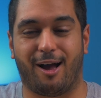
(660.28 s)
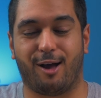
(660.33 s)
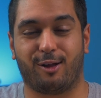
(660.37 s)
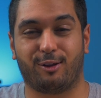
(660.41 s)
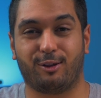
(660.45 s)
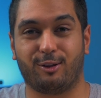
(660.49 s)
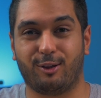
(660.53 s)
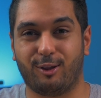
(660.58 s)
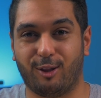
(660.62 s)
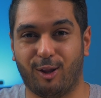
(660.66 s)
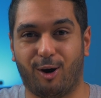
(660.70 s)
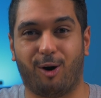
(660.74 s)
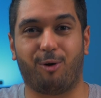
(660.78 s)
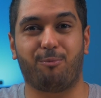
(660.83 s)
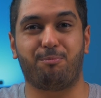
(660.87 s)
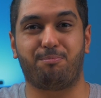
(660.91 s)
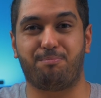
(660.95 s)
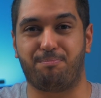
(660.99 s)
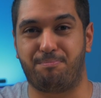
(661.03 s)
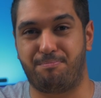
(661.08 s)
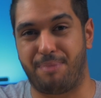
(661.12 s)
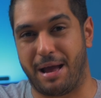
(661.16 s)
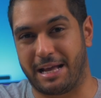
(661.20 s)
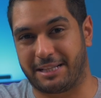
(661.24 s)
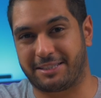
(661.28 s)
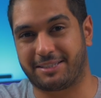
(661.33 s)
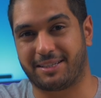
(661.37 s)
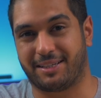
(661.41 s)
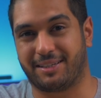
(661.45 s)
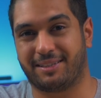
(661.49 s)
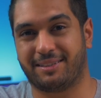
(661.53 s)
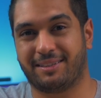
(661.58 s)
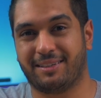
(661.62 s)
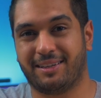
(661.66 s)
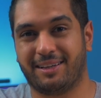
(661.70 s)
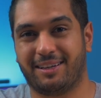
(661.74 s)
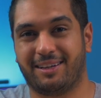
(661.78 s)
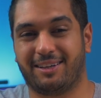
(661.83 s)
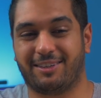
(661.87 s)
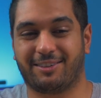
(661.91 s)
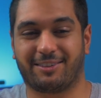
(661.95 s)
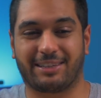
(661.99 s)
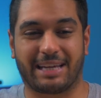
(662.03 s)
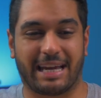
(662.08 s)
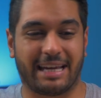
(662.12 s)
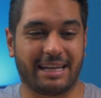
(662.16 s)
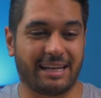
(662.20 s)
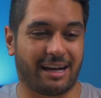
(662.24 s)
a lot better,
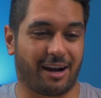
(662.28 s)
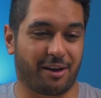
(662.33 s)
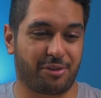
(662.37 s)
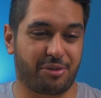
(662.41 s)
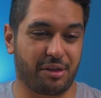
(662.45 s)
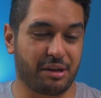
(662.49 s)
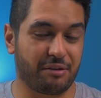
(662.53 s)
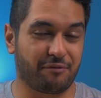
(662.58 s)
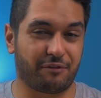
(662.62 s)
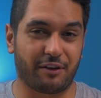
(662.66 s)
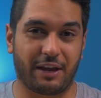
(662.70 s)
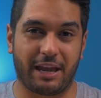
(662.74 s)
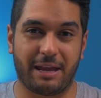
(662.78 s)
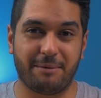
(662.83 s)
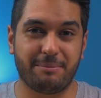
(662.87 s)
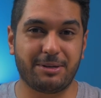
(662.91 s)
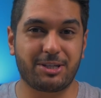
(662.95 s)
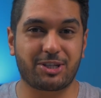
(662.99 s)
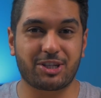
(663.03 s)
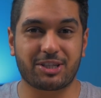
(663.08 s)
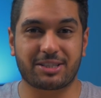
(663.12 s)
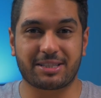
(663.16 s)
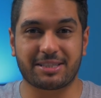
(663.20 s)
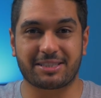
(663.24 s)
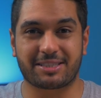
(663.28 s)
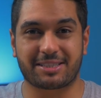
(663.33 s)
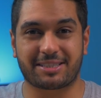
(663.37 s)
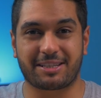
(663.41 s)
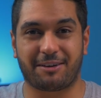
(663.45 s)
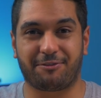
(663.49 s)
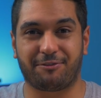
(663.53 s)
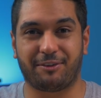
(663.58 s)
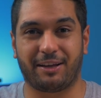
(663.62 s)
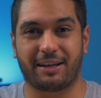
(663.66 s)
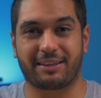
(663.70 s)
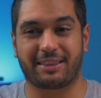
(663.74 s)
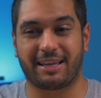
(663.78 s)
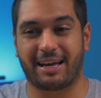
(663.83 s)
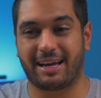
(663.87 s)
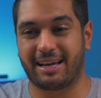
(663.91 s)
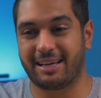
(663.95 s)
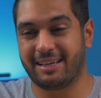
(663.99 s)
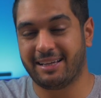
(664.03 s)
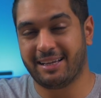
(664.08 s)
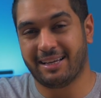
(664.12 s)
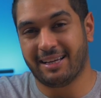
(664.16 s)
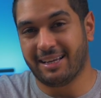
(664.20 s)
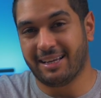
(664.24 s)
okay? I think for images and stuff like that,